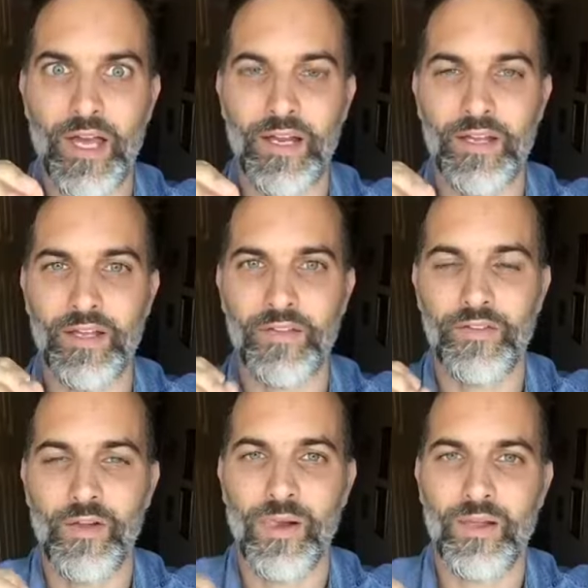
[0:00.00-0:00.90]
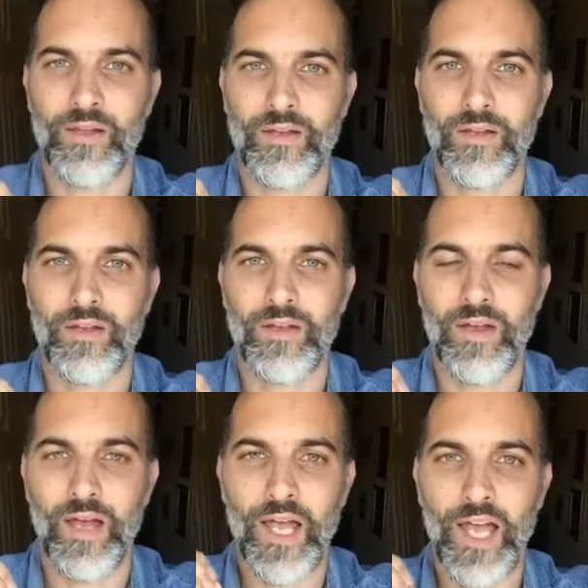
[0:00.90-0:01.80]
at it is,
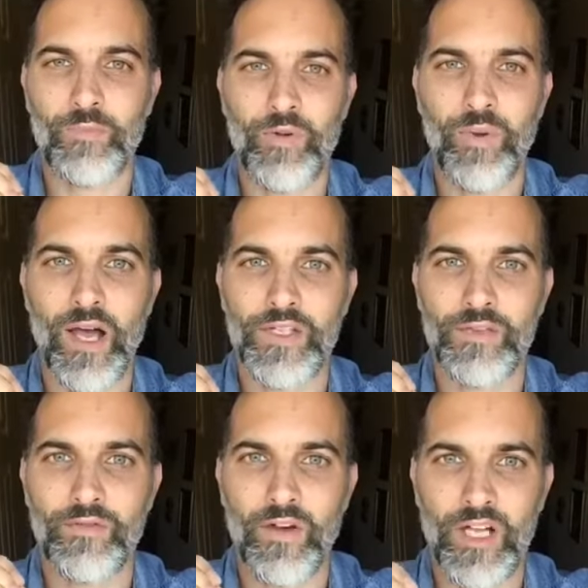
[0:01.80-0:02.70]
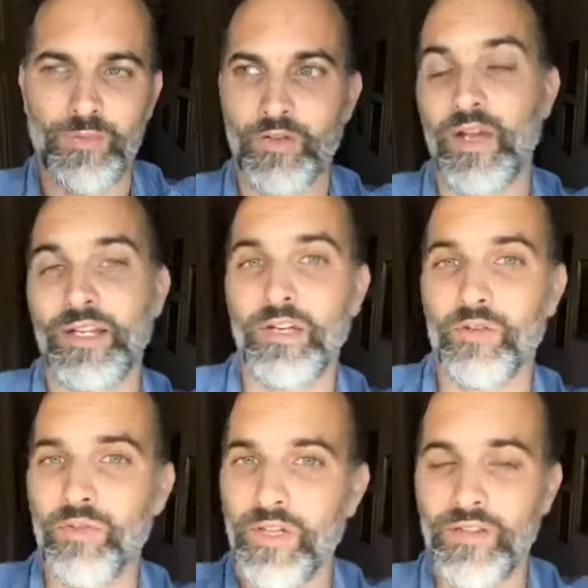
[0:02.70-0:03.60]
I have more positive thoughts by trying to get
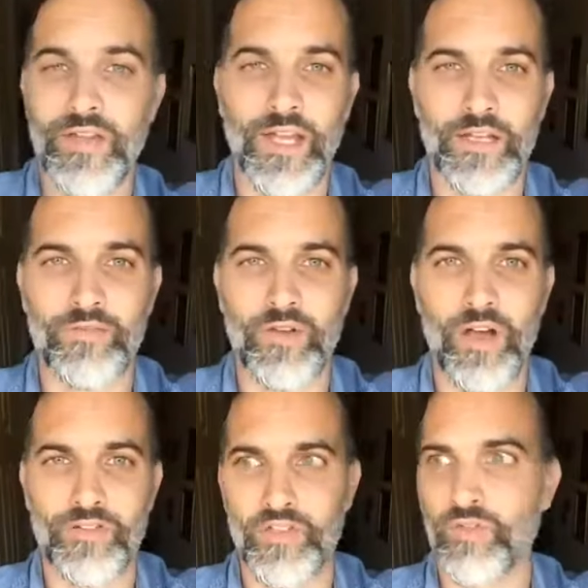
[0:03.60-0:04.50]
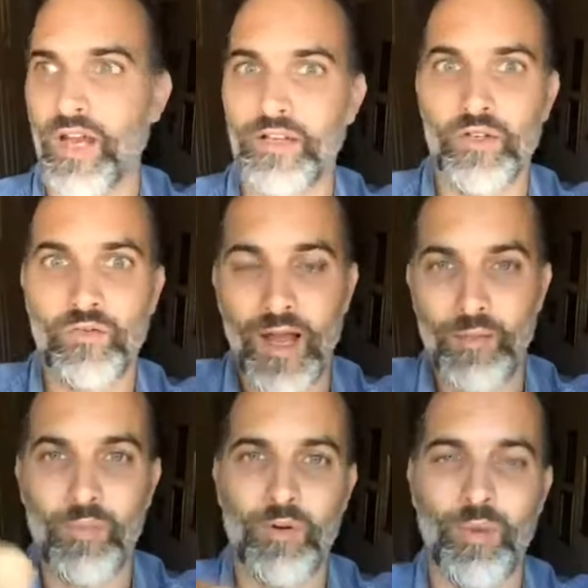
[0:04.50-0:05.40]
rid of the negative thoughts and trying to grab
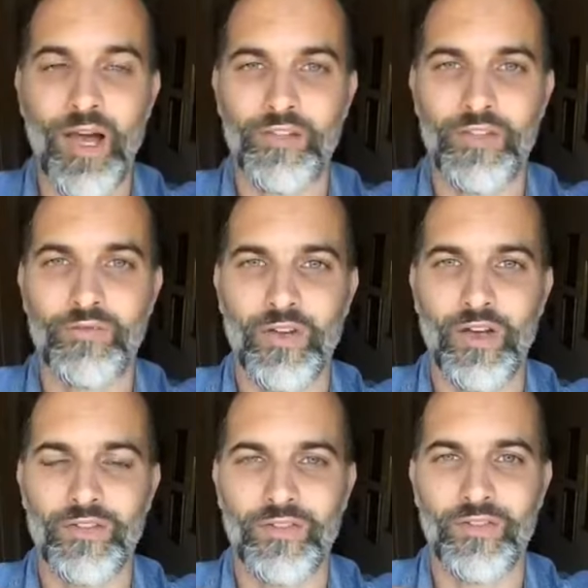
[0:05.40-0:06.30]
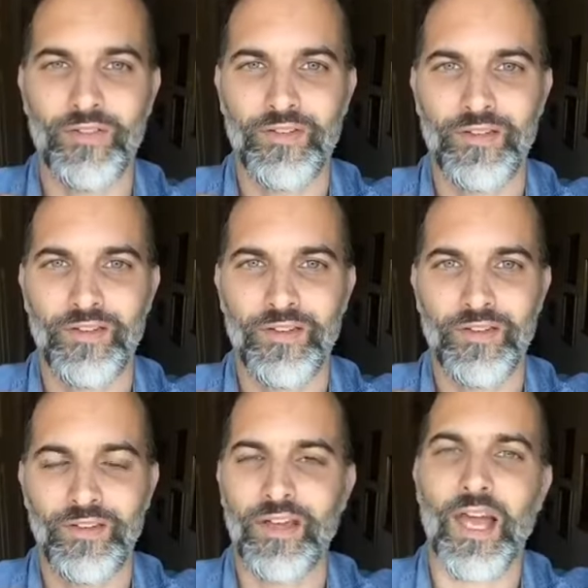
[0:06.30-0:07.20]
more positive thoughts.
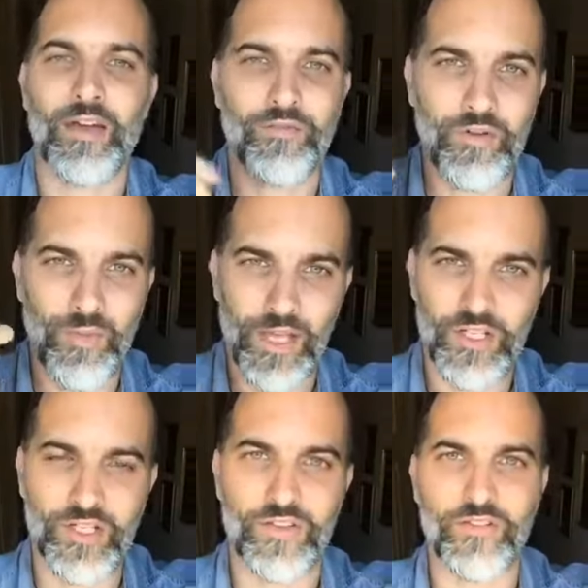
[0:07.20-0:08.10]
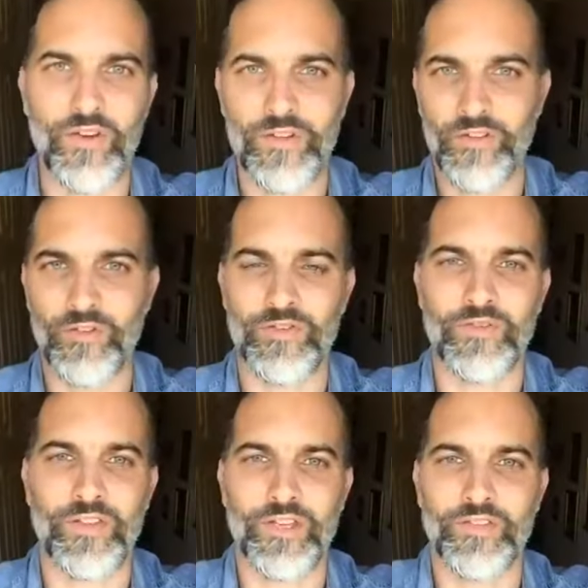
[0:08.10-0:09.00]
Affirmations, all these sorts of
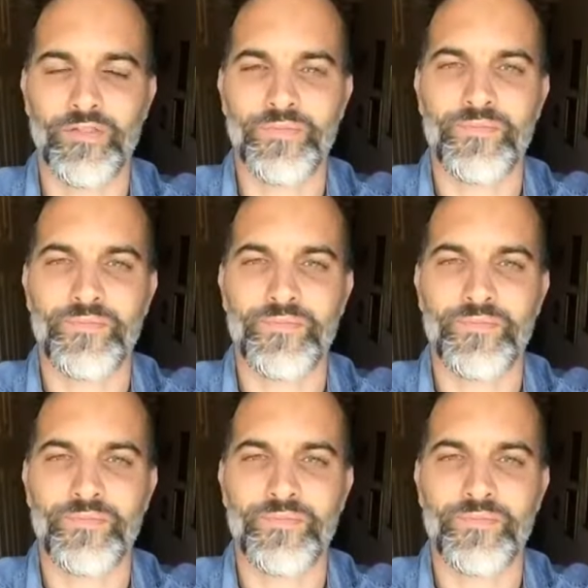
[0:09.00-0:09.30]
things.